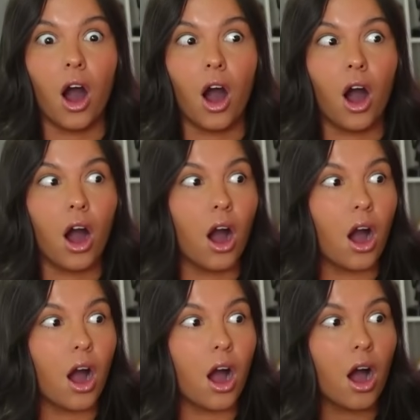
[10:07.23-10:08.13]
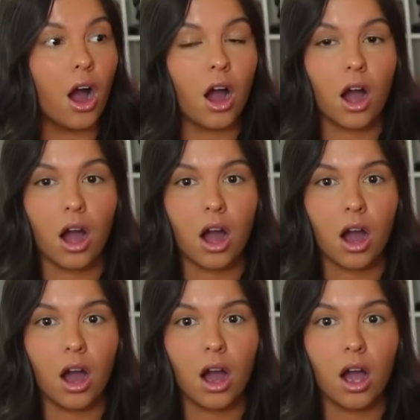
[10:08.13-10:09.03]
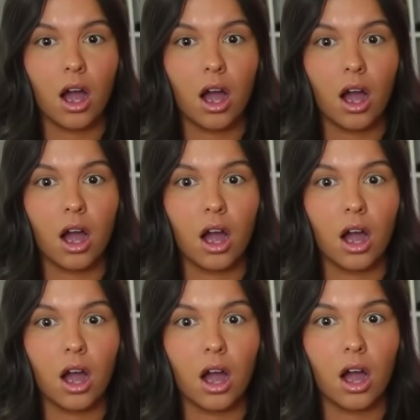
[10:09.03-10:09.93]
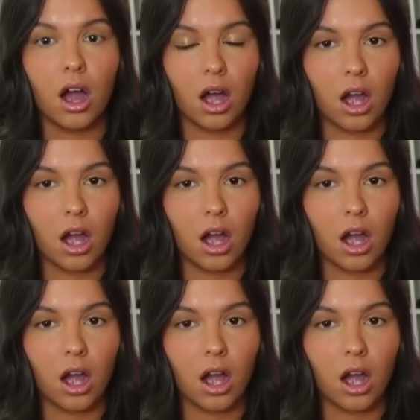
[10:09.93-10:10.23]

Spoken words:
This person isn't speaking.